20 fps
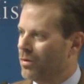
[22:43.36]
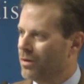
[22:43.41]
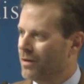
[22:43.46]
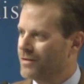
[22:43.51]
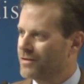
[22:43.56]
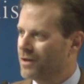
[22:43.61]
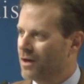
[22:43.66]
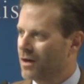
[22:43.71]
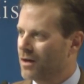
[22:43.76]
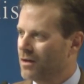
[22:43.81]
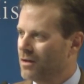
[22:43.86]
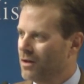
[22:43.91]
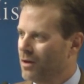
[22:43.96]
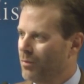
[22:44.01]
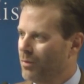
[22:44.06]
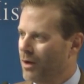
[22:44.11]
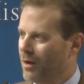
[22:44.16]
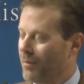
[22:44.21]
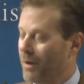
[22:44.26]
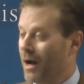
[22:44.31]
let's talk a
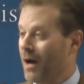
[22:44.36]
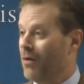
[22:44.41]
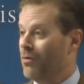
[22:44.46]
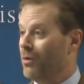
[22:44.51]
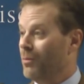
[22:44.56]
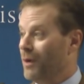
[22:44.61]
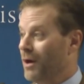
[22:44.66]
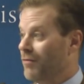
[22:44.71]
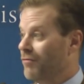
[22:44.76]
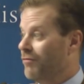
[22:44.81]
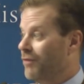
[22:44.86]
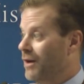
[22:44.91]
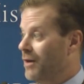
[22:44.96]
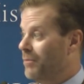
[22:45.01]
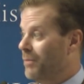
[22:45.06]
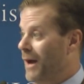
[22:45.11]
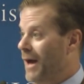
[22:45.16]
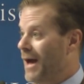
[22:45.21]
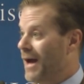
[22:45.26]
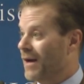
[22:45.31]
little bit about how we might
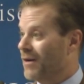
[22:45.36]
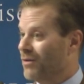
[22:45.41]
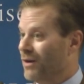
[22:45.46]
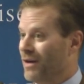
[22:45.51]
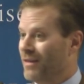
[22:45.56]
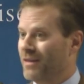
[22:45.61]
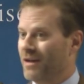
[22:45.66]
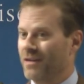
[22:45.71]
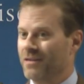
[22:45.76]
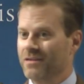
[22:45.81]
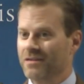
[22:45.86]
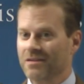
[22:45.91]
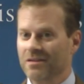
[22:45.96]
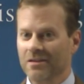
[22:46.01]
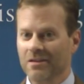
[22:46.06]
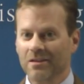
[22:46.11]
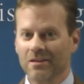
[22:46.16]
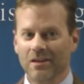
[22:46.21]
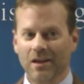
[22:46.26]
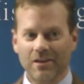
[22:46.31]
fight back, right?
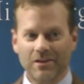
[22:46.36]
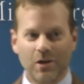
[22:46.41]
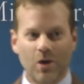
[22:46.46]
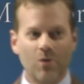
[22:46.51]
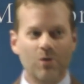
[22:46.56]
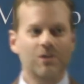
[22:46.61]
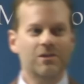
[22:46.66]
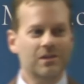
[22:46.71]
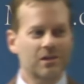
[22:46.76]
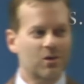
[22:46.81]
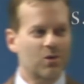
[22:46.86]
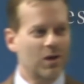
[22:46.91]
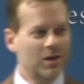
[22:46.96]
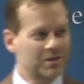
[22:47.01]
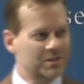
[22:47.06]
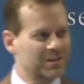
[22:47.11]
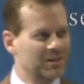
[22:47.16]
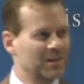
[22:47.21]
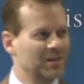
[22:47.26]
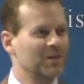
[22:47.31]
That's, that's always the
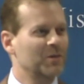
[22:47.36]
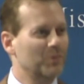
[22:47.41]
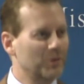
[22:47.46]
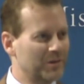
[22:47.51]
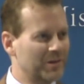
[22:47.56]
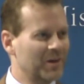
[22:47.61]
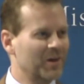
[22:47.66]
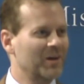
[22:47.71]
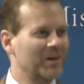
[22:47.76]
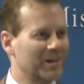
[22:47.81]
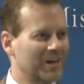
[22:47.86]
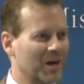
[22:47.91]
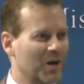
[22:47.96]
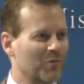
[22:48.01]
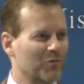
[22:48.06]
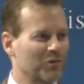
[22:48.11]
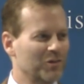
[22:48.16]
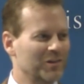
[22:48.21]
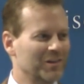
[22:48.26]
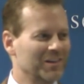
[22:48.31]
question at libertarian
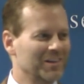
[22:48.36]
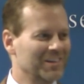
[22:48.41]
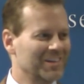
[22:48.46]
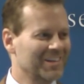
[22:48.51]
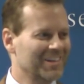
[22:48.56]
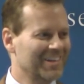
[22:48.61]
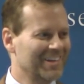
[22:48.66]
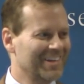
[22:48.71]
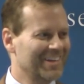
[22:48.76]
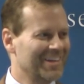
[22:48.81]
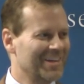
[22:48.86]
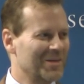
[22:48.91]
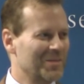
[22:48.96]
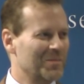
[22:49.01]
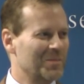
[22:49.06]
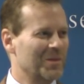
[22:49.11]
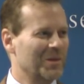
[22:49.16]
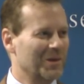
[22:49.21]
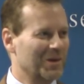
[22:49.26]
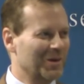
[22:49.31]
conferences.
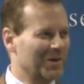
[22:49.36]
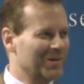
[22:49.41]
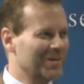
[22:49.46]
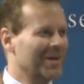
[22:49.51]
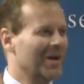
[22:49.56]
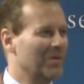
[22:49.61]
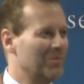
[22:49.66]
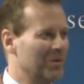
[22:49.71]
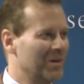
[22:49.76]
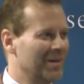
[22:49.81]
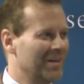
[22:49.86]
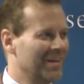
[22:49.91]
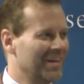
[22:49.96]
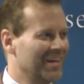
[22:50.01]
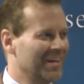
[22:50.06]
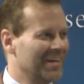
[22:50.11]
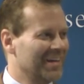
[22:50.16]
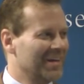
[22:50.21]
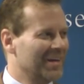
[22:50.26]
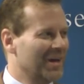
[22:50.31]
You know, I've been,
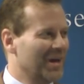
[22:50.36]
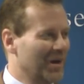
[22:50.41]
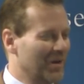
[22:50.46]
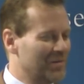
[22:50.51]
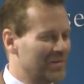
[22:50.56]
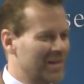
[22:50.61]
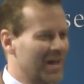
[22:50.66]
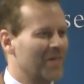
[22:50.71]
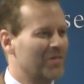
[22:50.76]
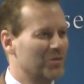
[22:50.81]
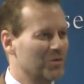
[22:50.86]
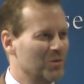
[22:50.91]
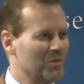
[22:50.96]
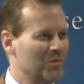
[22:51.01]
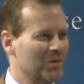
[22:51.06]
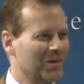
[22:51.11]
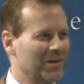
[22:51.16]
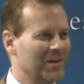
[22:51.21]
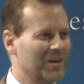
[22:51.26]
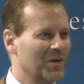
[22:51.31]
I've sat through a
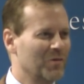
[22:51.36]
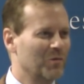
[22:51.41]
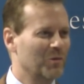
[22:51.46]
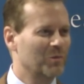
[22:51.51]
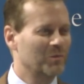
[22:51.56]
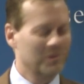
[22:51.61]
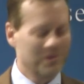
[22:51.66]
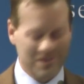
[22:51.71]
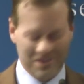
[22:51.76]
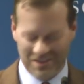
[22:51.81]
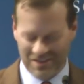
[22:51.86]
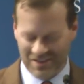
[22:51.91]
million of them.